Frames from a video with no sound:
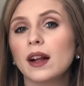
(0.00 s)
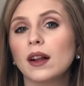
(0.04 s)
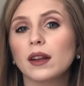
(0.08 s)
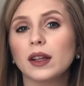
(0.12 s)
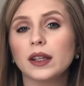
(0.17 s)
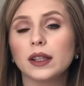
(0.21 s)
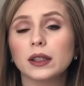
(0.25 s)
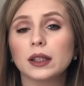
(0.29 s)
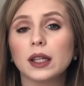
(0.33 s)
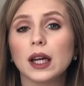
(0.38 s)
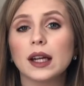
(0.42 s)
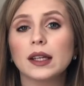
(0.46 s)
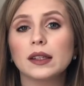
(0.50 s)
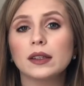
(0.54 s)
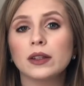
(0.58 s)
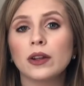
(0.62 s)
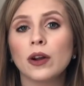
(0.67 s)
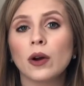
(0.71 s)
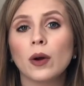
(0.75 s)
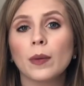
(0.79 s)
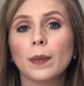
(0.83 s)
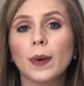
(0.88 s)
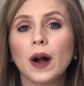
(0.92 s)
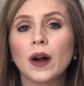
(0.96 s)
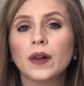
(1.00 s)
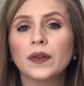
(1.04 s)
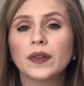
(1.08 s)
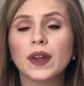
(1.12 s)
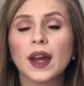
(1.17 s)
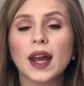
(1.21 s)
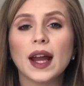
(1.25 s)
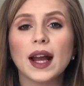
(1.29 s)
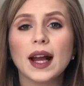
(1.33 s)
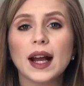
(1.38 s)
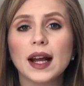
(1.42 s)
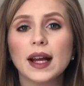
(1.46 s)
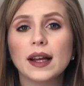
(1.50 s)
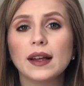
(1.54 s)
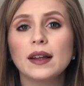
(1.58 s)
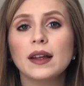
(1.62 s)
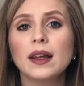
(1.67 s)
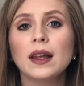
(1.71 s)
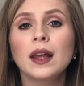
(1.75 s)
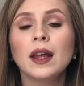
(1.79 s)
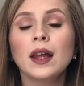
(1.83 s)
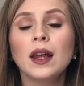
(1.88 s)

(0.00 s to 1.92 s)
I'll let you guys know about that.